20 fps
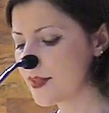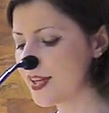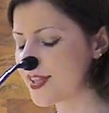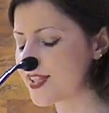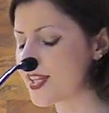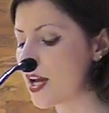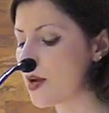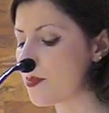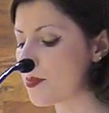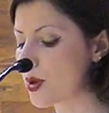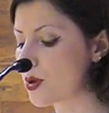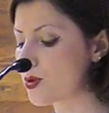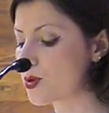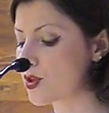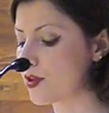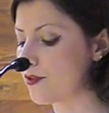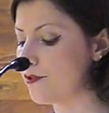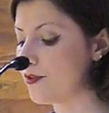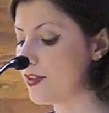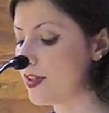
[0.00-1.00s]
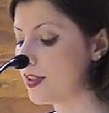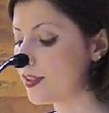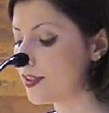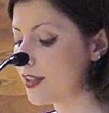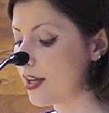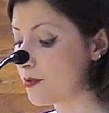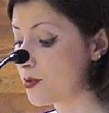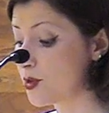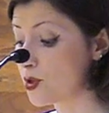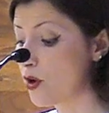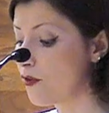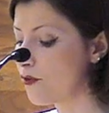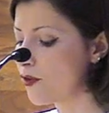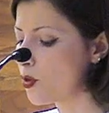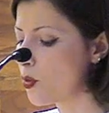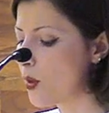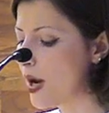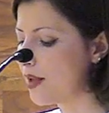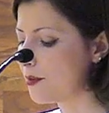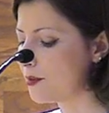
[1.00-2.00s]
As I approached the field, I was
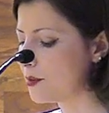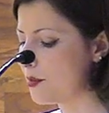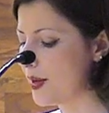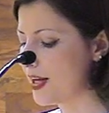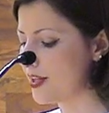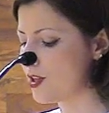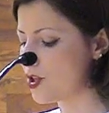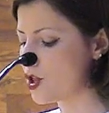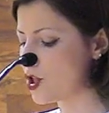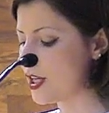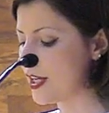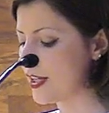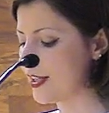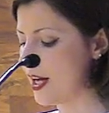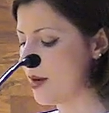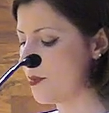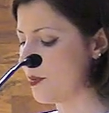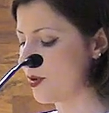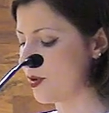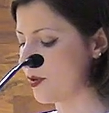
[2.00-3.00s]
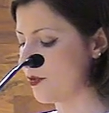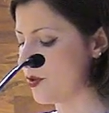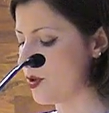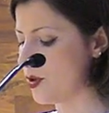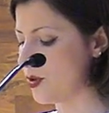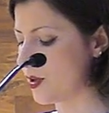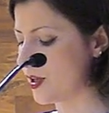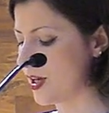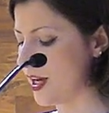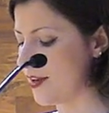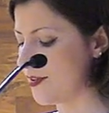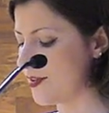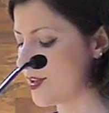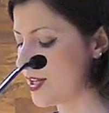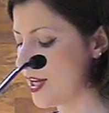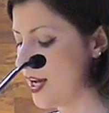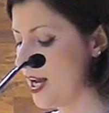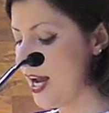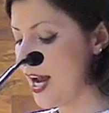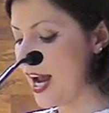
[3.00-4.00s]
overwhelmed by the sheer number of new
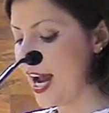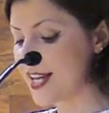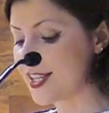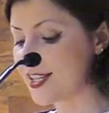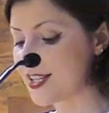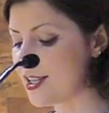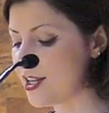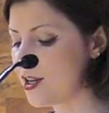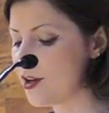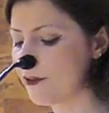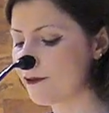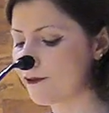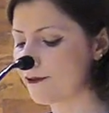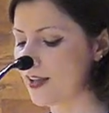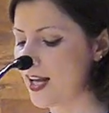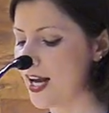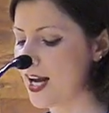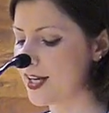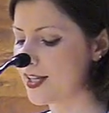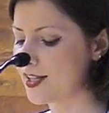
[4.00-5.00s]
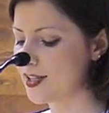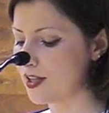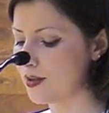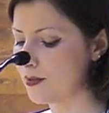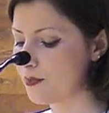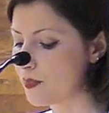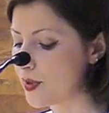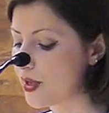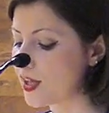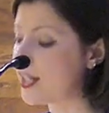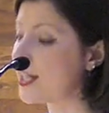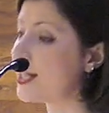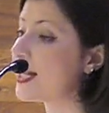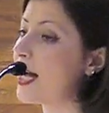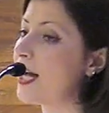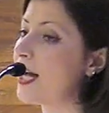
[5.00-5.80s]
graves, a sea of flags and burning